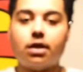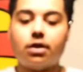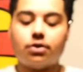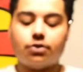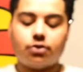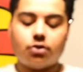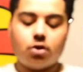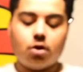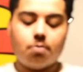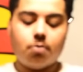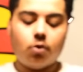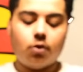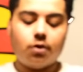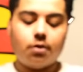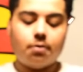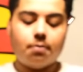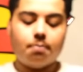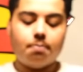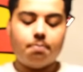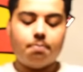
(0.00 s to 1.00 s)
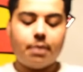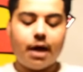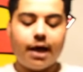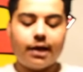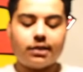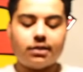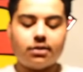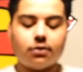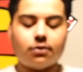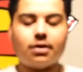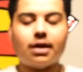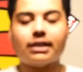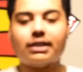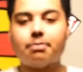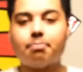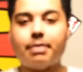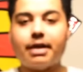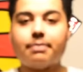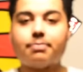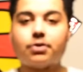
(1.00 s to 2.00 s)
So I'm going back to, or not the
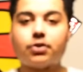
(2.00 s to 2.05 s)
Bape